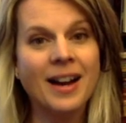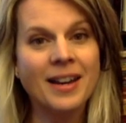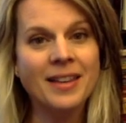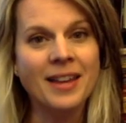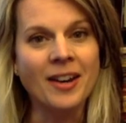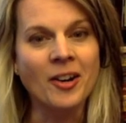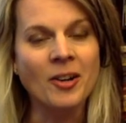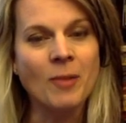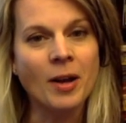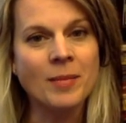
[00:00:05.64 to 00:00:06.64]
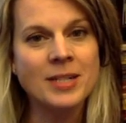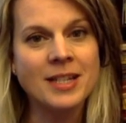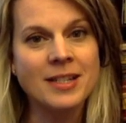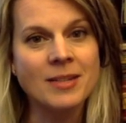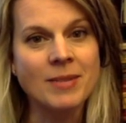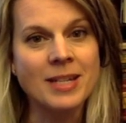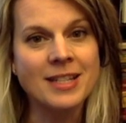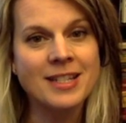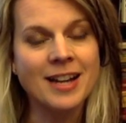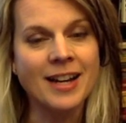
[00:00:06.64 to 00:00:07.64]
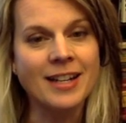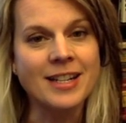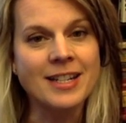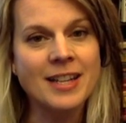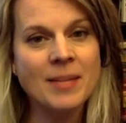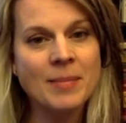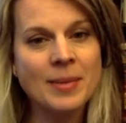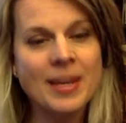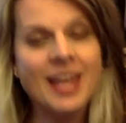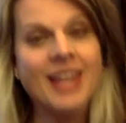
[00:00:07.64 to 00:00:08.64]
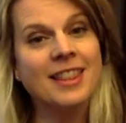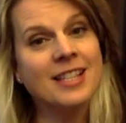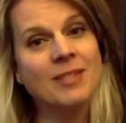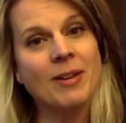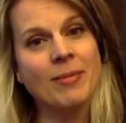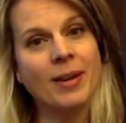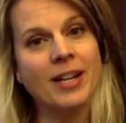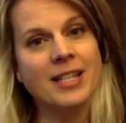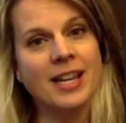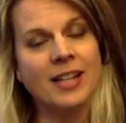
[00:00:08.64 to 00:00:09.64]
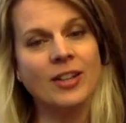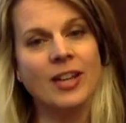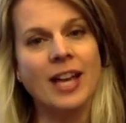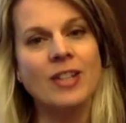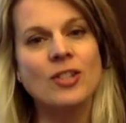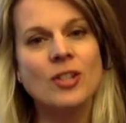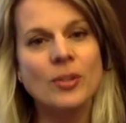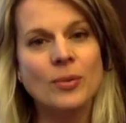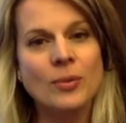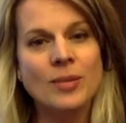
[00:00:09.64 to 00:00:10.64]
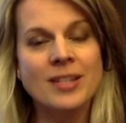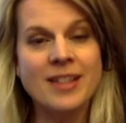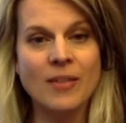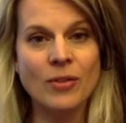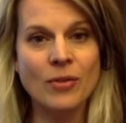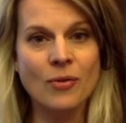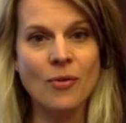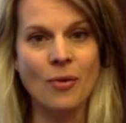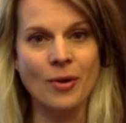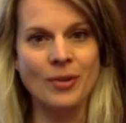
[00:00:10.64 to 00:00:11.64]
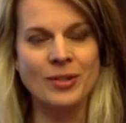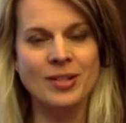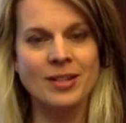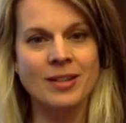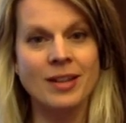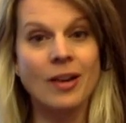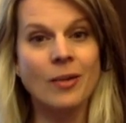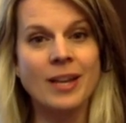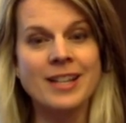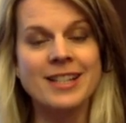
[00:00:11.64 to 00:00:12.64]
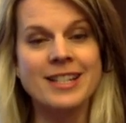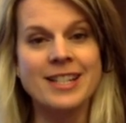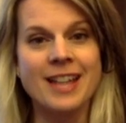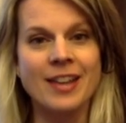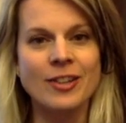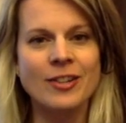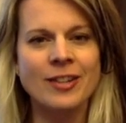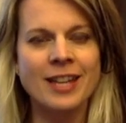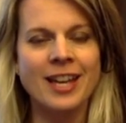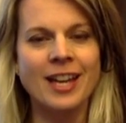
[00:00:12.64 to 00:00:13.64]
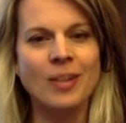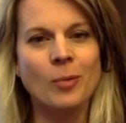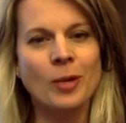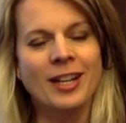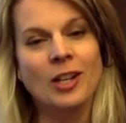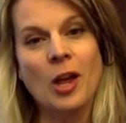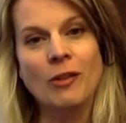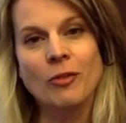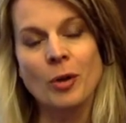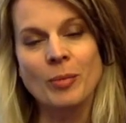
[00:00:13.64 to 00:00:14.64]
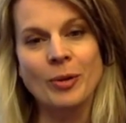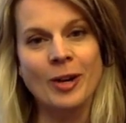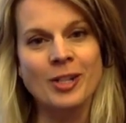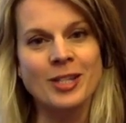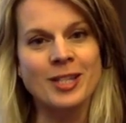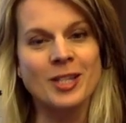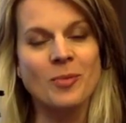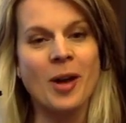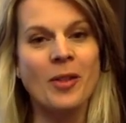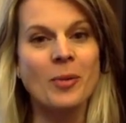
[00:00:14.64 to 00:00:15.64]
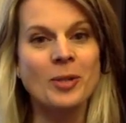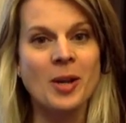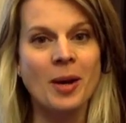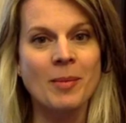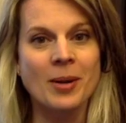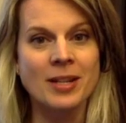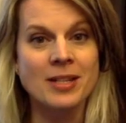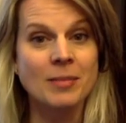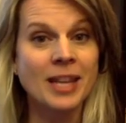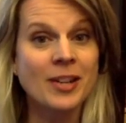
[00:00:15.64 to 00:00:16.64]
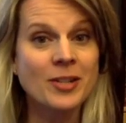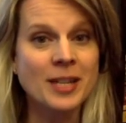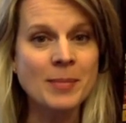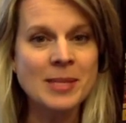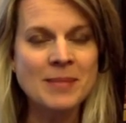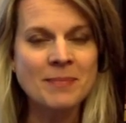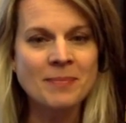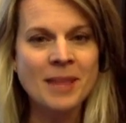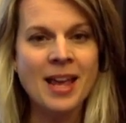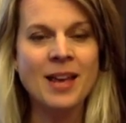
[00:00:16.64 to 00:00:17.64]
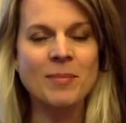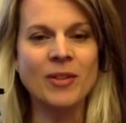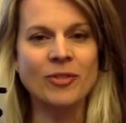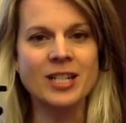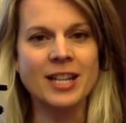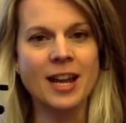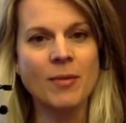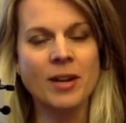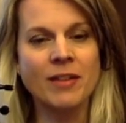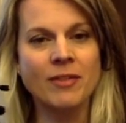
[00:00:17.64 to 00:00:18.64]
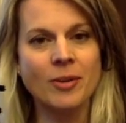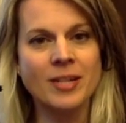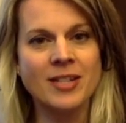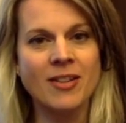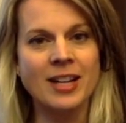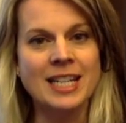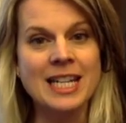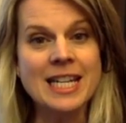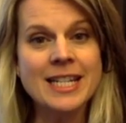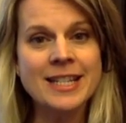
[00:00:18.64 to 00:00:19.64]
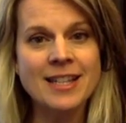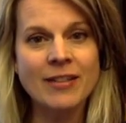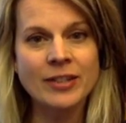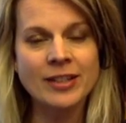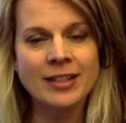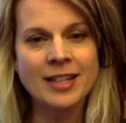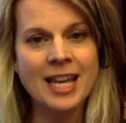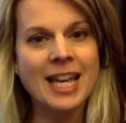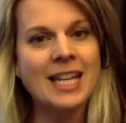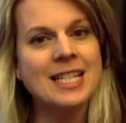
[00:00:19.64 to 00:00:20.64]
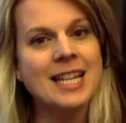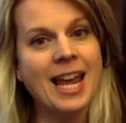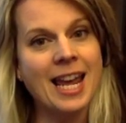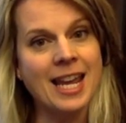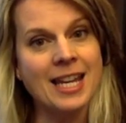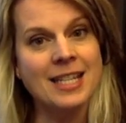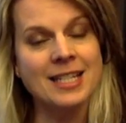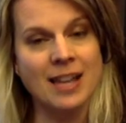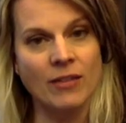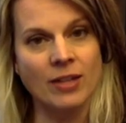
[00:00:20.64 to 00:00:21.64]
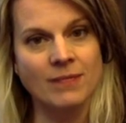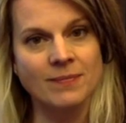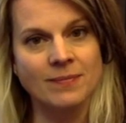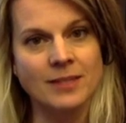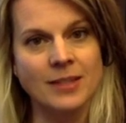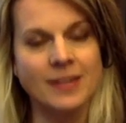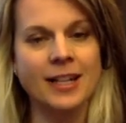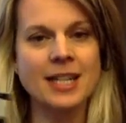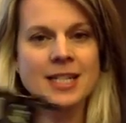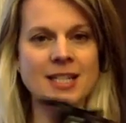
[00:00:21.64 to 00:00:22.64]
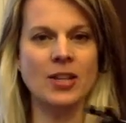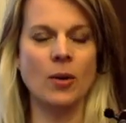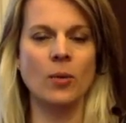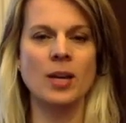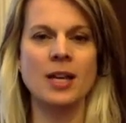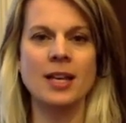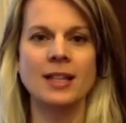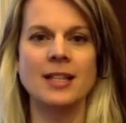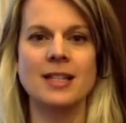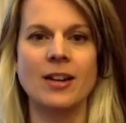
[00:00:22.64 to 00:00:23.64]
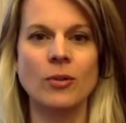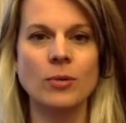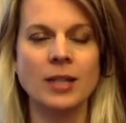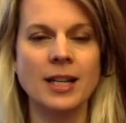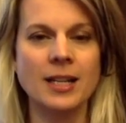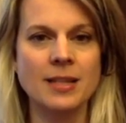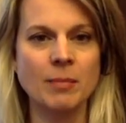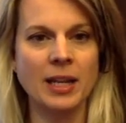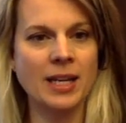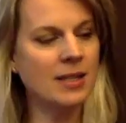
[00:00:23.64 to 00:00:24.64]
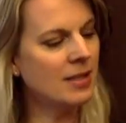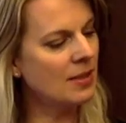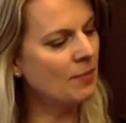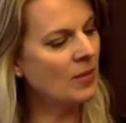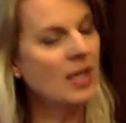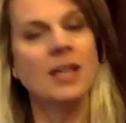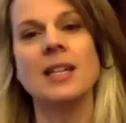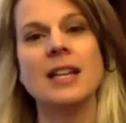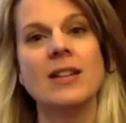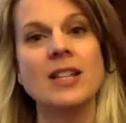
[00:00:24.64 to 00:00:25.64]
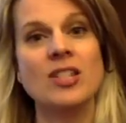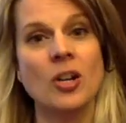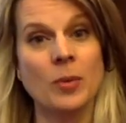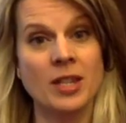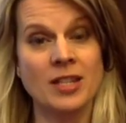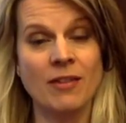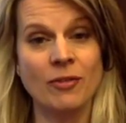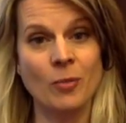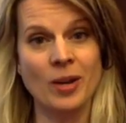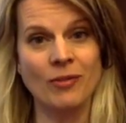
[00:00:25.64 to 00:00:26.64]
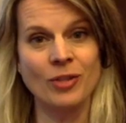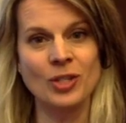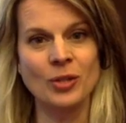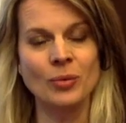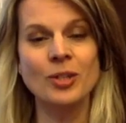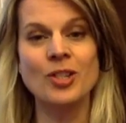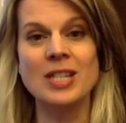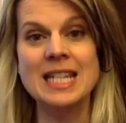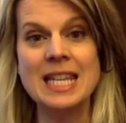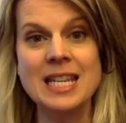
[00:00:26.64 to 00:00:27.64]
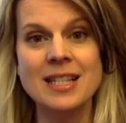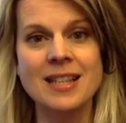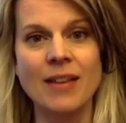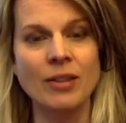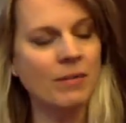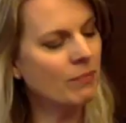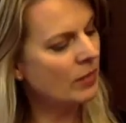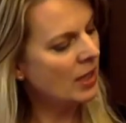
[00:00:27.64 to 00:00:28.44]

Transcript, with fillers: Hi there and welcome to this week's tiny tip. This week we're going to take a look at two seventh chords that go nicely together and work in a lot of chord progressions as well that we'll talk about in some later tips. But for today we're going to focus on E7 and A7. All right, so let's get our ukuleles in place. Now let's start with the tougher one of the two, which is E7.